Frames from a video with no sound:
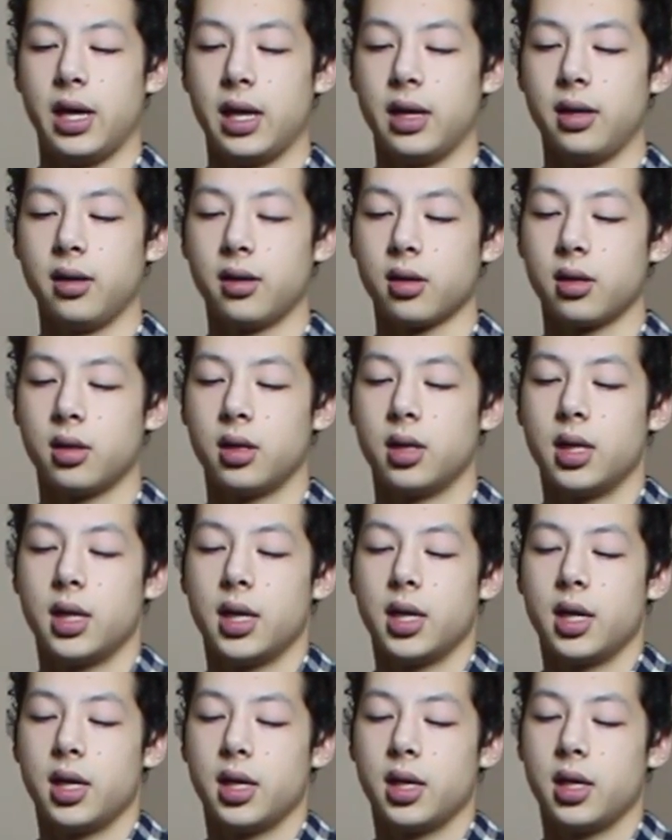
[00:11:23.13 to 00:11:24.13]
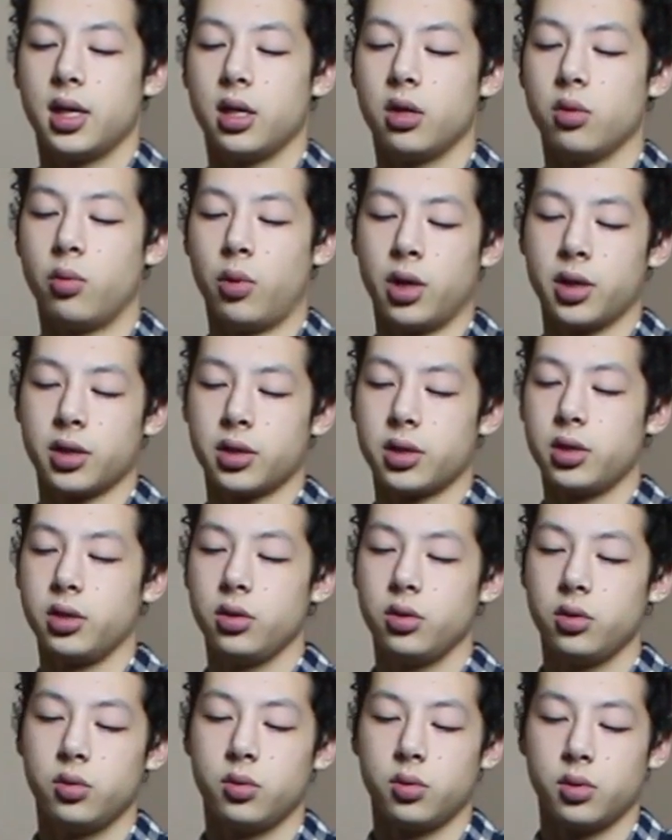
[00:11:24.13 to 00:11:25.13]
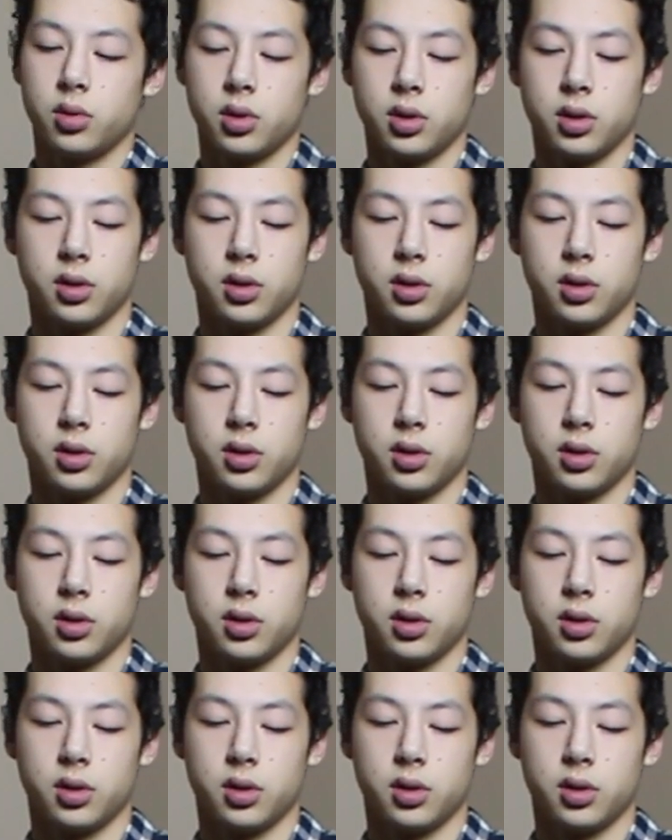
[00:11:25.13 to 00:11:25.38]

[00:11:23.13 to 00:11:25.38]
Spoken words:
end. You want to